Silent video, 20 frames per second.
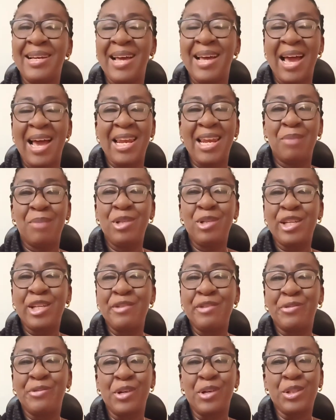And I'm looking
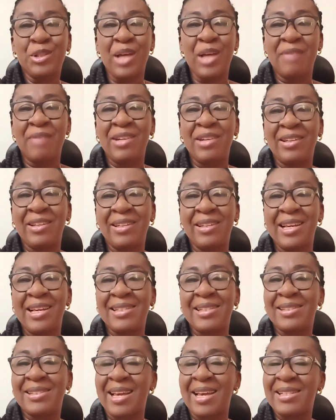forward to having another
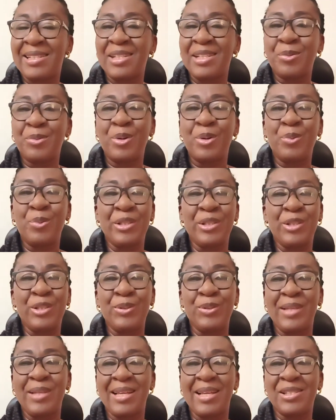exciting one with
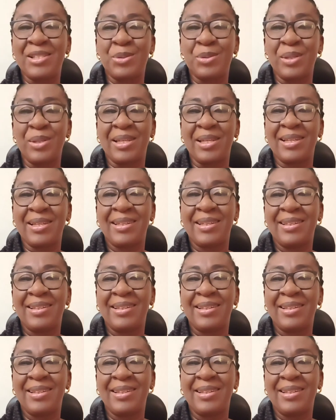you next week.